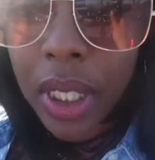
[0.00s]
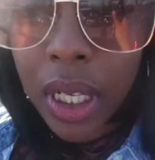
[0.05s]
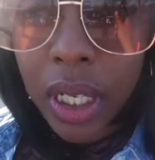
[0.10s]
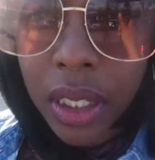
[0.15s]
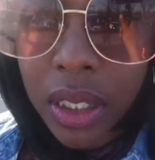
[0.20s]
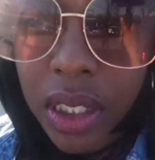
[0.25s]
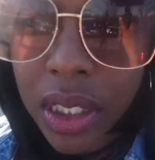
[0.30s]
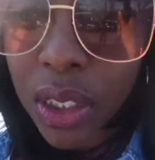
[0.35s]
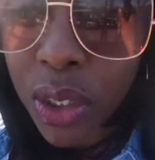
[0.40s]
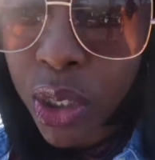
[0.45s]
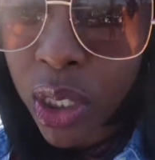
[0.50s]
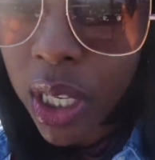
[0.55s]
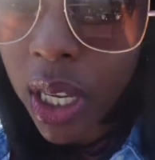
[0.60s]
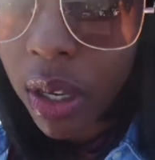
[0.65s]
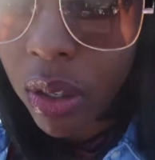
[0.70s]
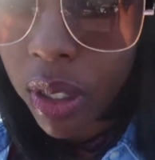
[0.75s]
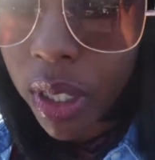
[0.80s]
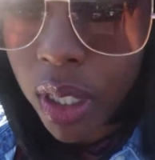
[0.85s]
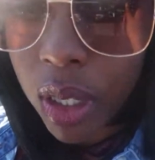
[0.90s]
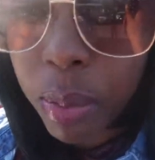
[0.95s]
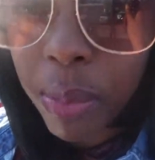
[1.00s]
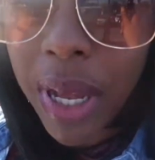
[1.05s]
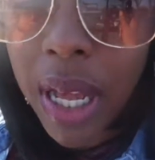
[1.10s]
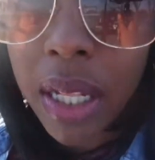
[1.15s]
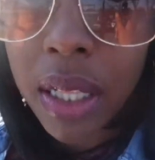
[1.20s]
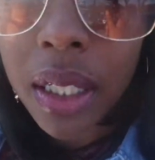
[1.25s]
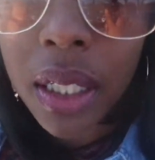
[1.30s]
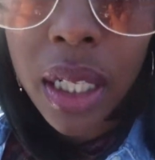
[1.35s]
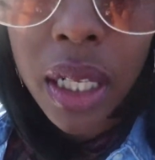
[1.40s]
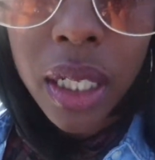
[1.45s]
gonna just chill out here
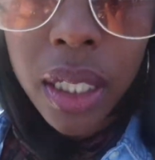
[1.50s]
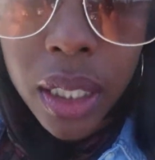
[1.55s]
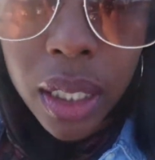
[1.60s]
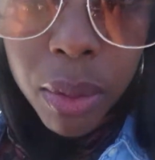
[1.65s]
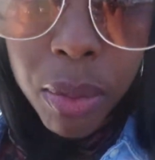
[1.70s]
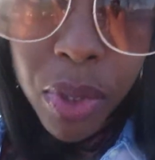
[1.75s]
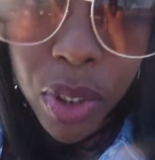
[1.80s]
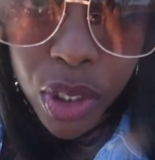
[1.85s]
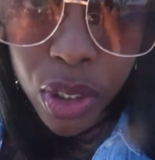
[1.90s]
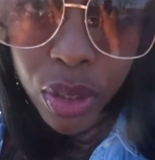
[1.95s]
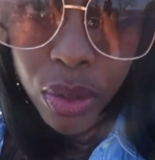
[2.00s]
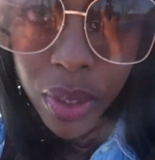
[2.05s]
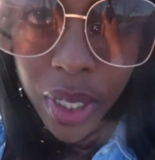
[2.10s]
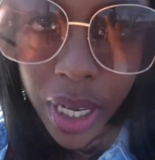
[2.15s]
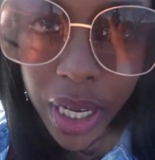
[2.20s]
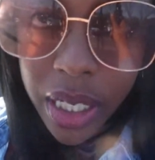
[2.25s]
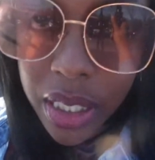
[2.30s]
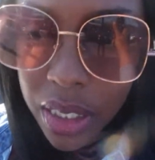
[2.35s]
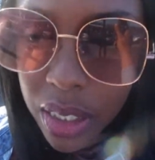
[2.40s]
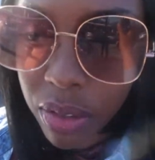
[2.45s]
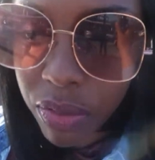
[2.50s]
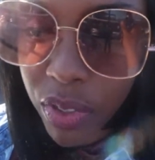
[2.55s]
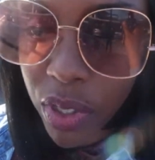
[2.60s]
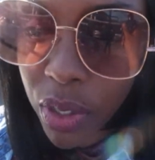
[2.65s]
by the lake. Let me show you guys the